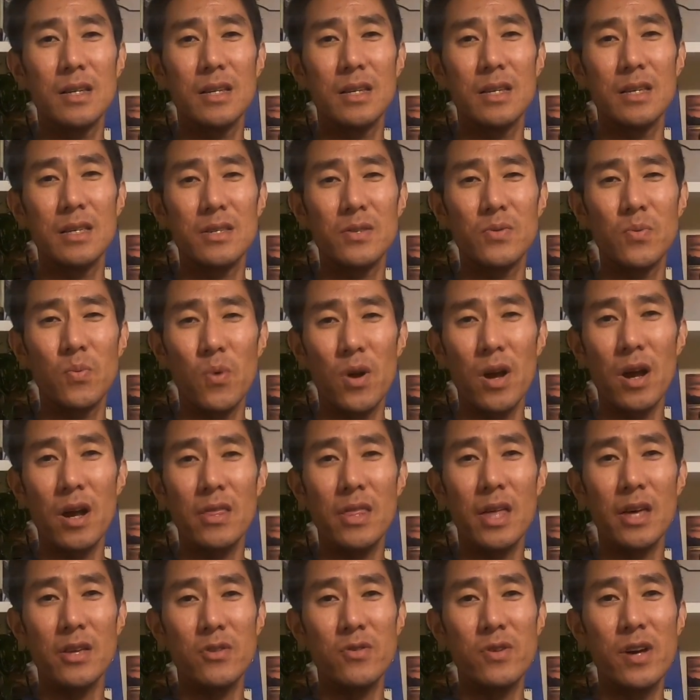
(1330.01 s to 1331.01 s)
is where
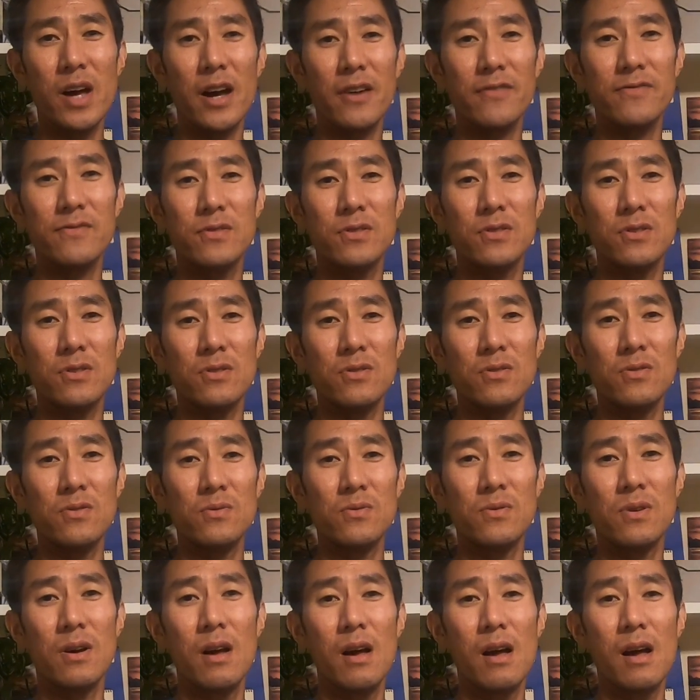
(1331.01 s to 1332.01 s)
that you have
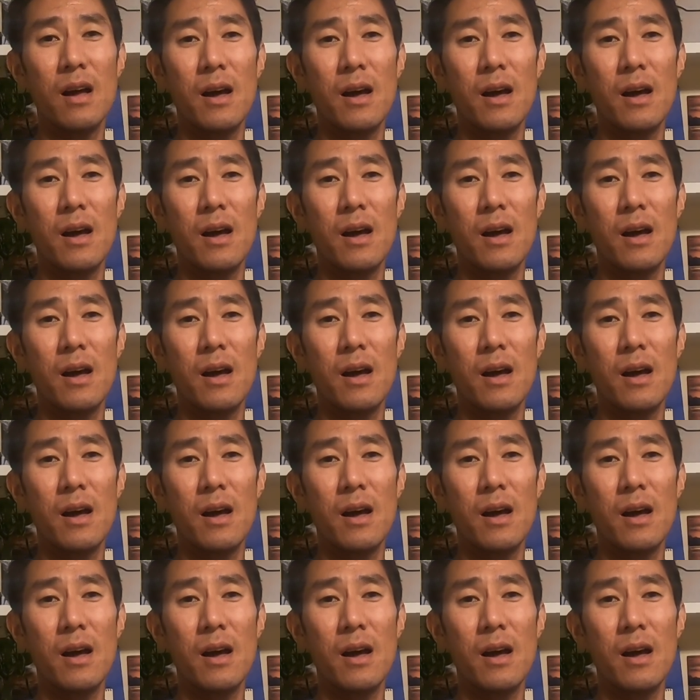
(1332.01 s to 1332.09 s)
to